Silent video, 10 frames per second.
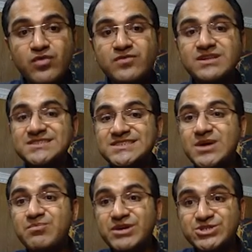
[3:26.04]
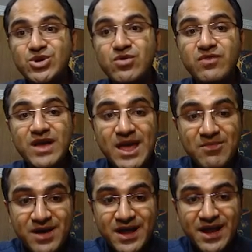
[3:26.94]
we will see a picture of
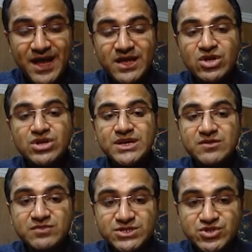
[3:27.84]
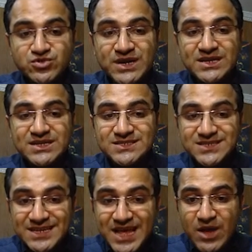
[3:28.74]
MRI in which you can
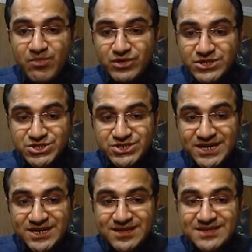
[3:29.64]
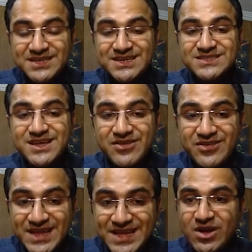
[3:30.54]
easily appreciate that there is a
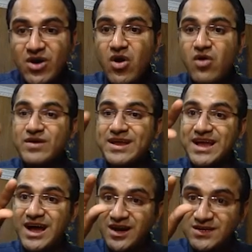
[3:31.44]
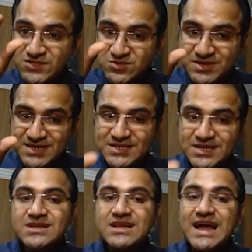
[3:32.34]
ring of enhancement
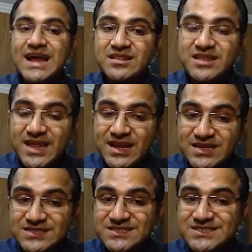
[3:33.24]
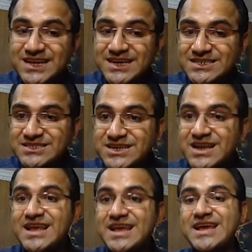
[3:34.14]
and there is
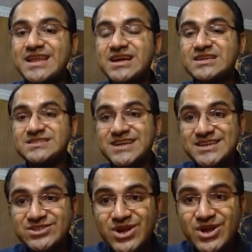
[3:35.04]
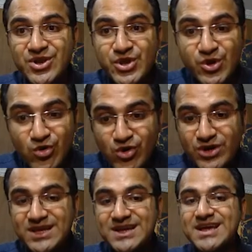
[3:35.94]
central area, central
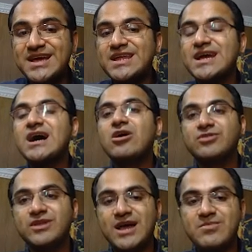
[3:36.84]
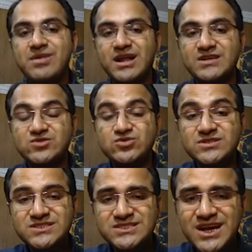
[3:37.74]
necrotic area on the MRI. So
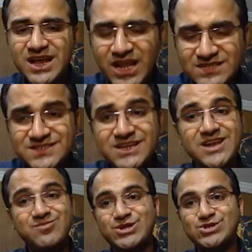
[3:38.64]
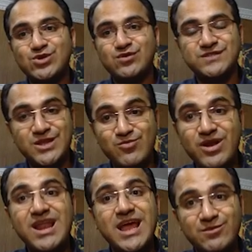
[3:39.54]
this is a classical picture of
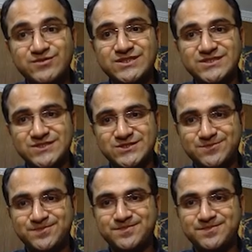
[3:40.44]
cerebral abscess.